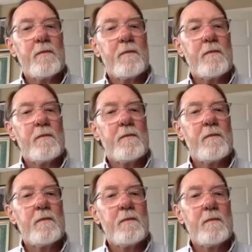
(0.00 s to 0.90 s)

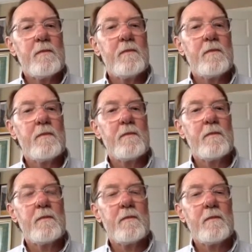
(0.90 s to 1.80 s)

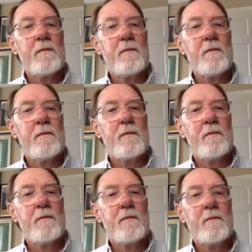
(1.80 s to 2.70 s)

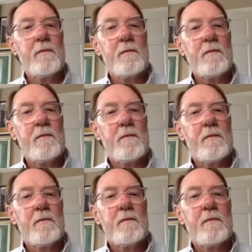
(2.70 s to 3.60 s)

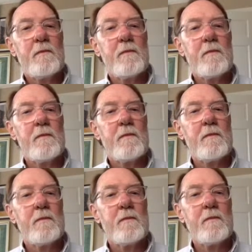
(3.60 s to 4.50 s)

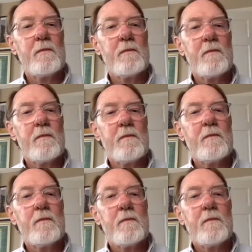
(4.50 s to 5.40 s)

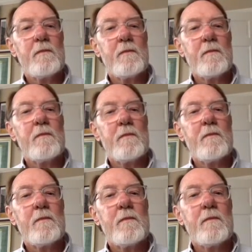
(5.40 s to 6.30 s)

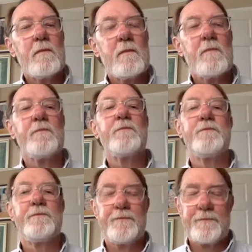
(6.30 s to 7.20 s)

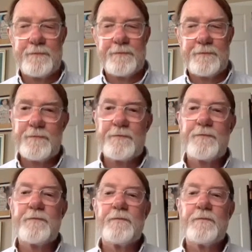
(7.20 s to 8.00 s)
[no speech]